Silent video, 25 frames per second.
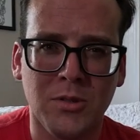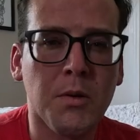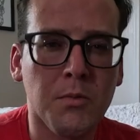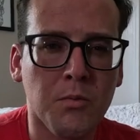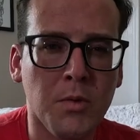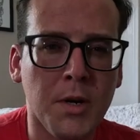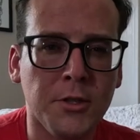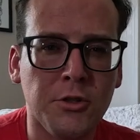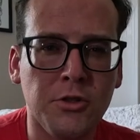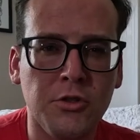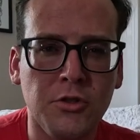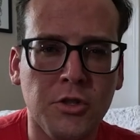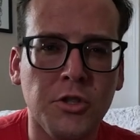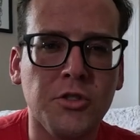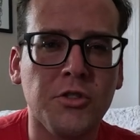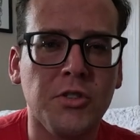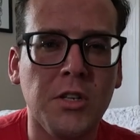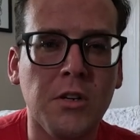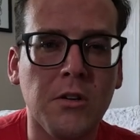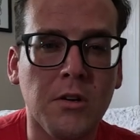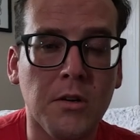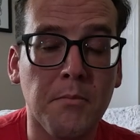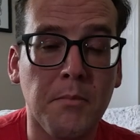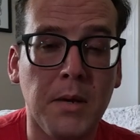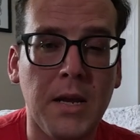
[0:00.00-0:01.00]
But Russians are
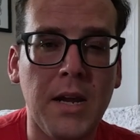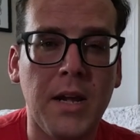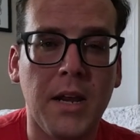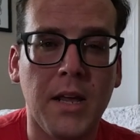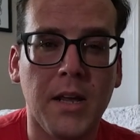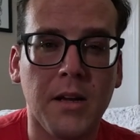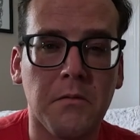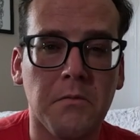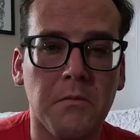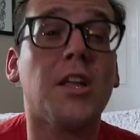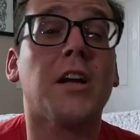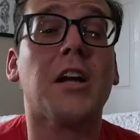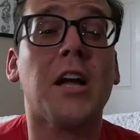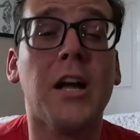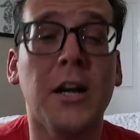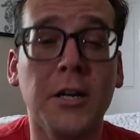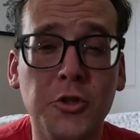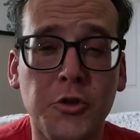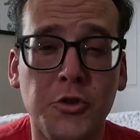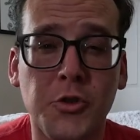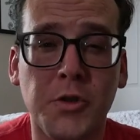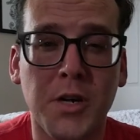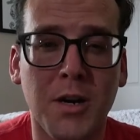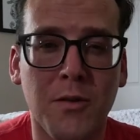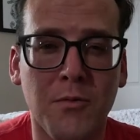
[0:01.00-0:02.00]
still competing. The
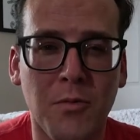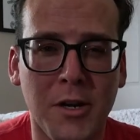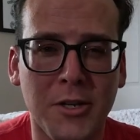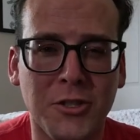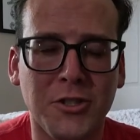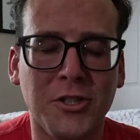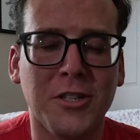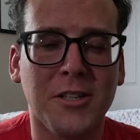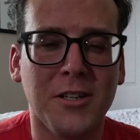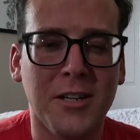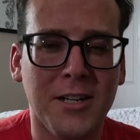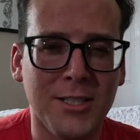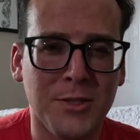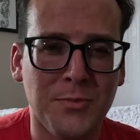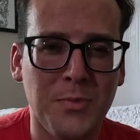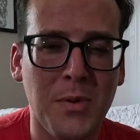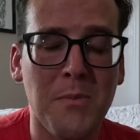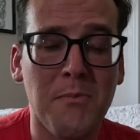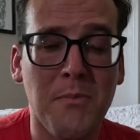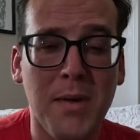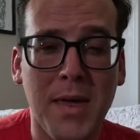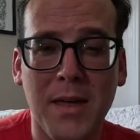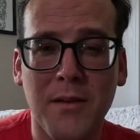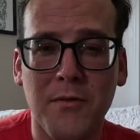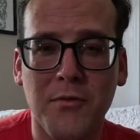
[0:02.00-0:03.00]
country of Russia has
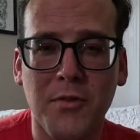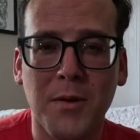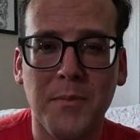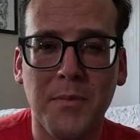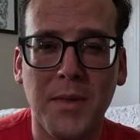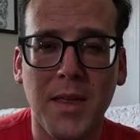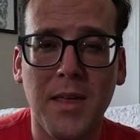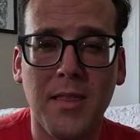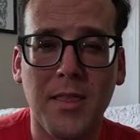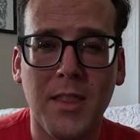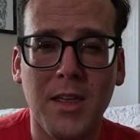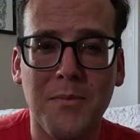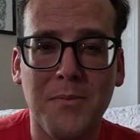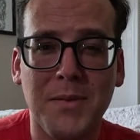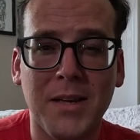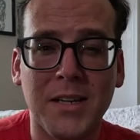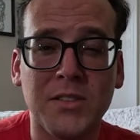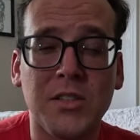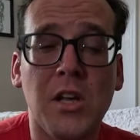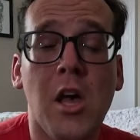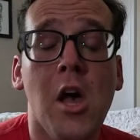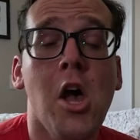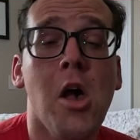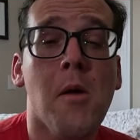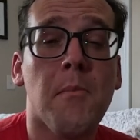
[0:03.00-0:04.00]
been banned from the
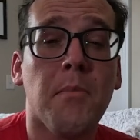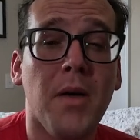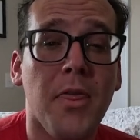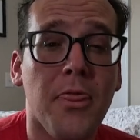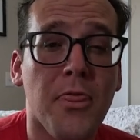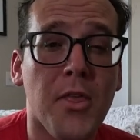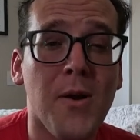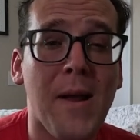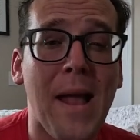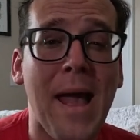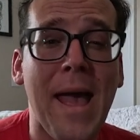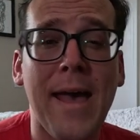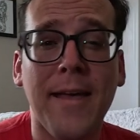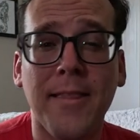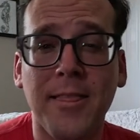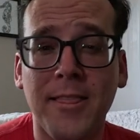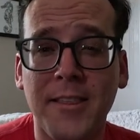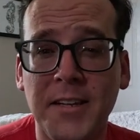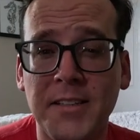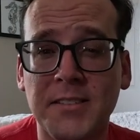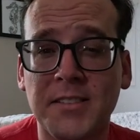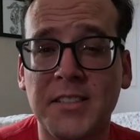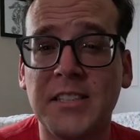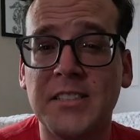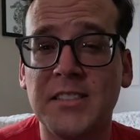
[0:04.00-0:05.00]
Olympics, but their
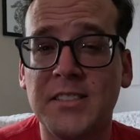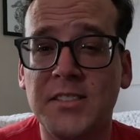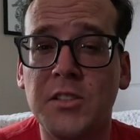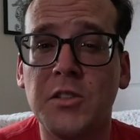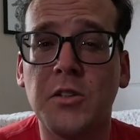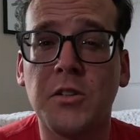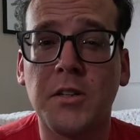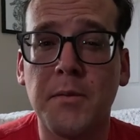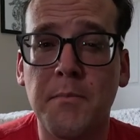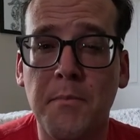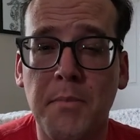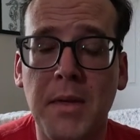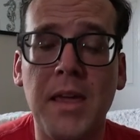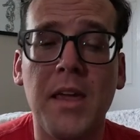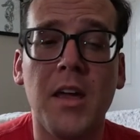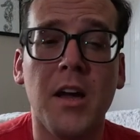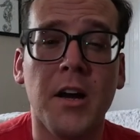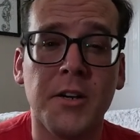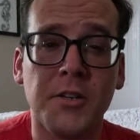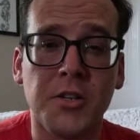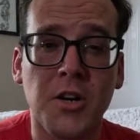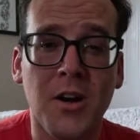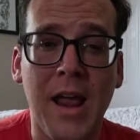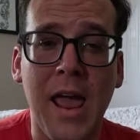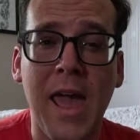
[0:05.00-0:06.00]
athletes can still compete
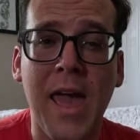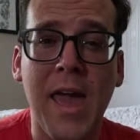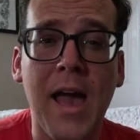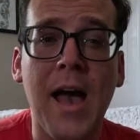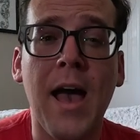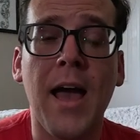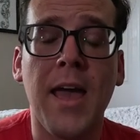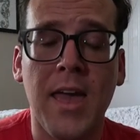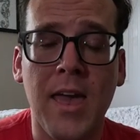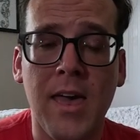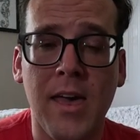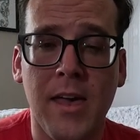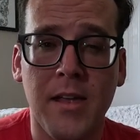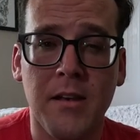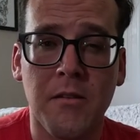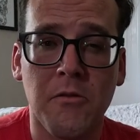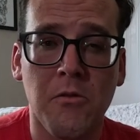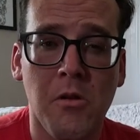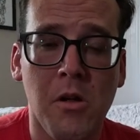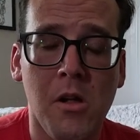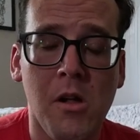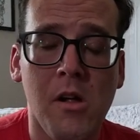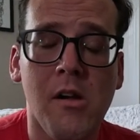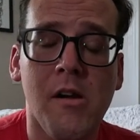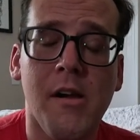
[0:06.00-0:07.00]
under
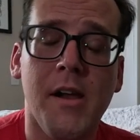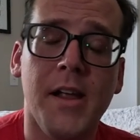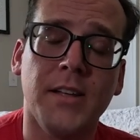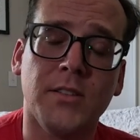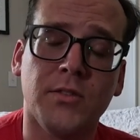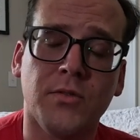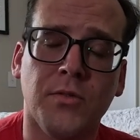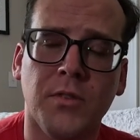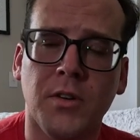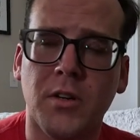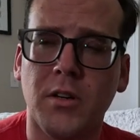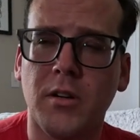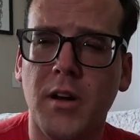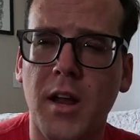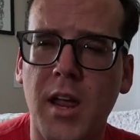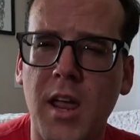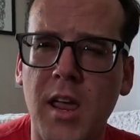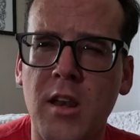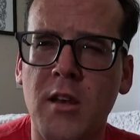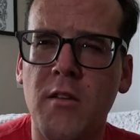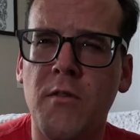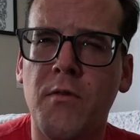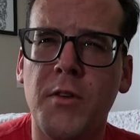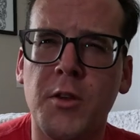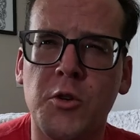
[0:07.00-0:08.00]
AIN. It's for
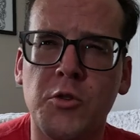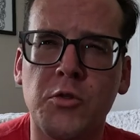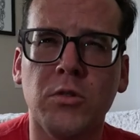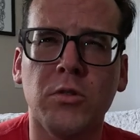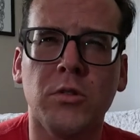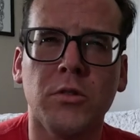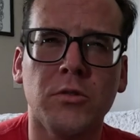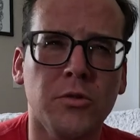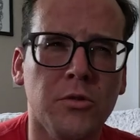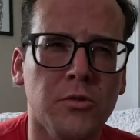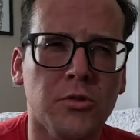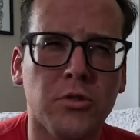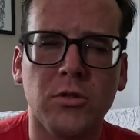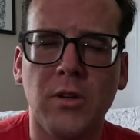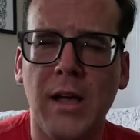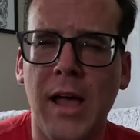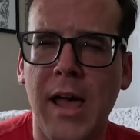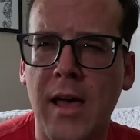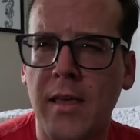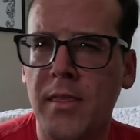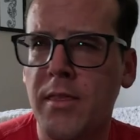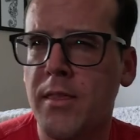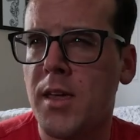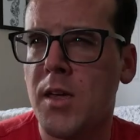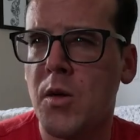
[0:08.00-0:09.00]
individual, neutral
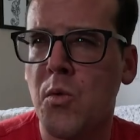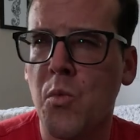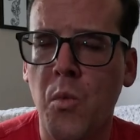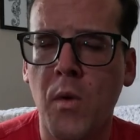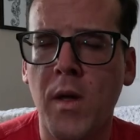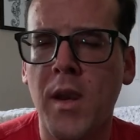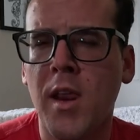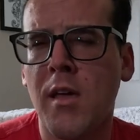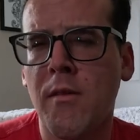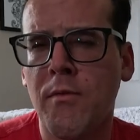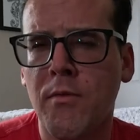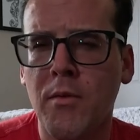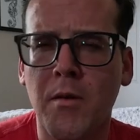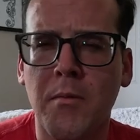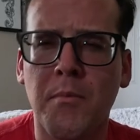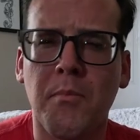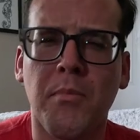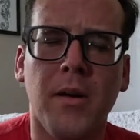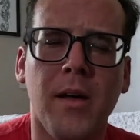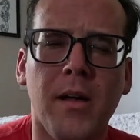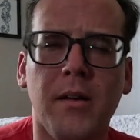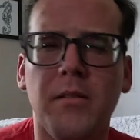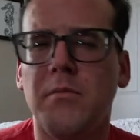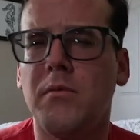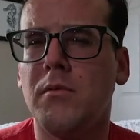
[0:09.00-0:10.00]
athlete, whatever,
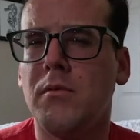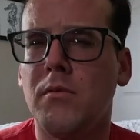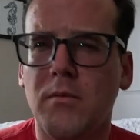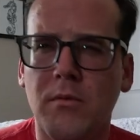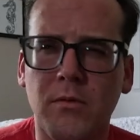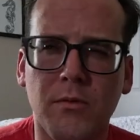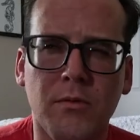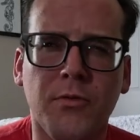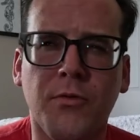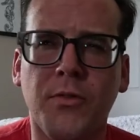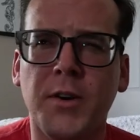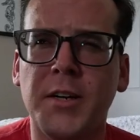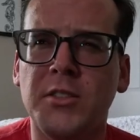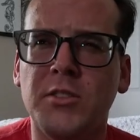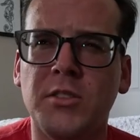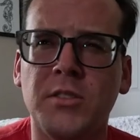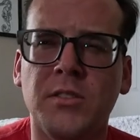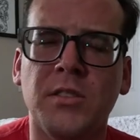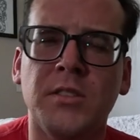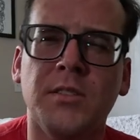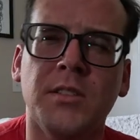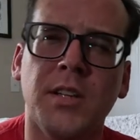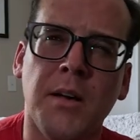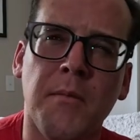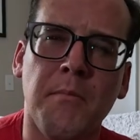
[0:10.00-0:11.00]
but French
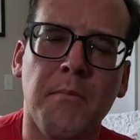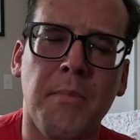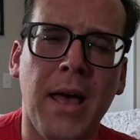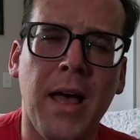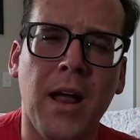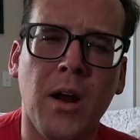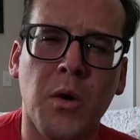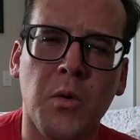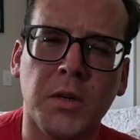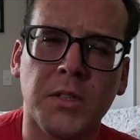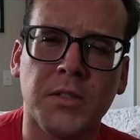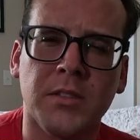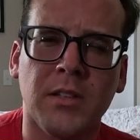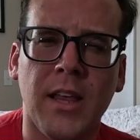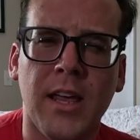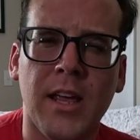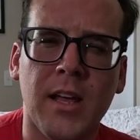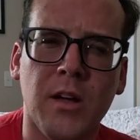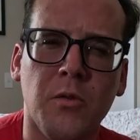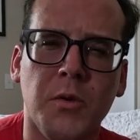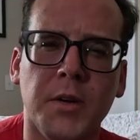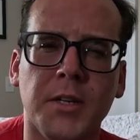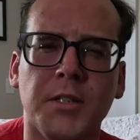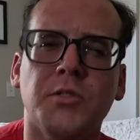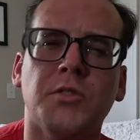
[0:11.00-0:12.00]
is a dumb backwards
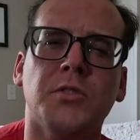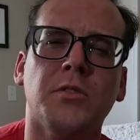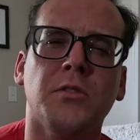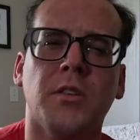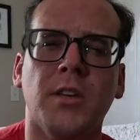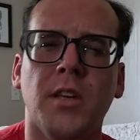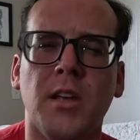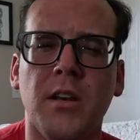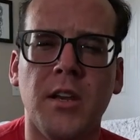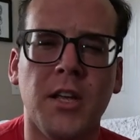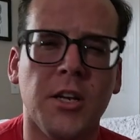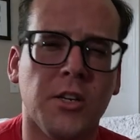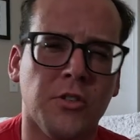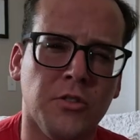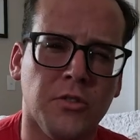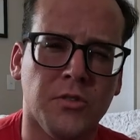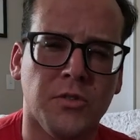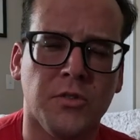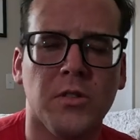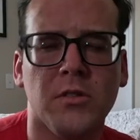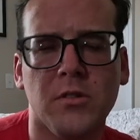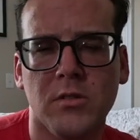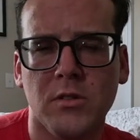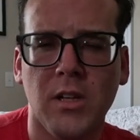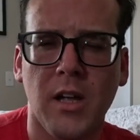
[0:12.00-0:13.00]
language, so the
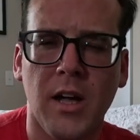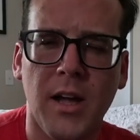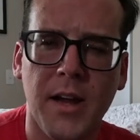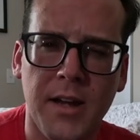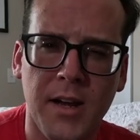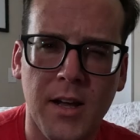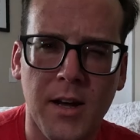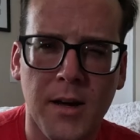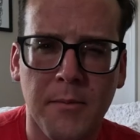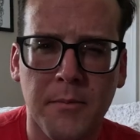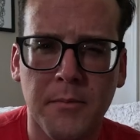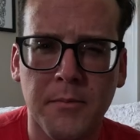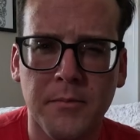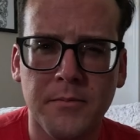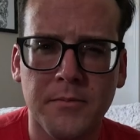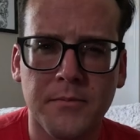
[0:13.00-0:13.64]
initials don't line up.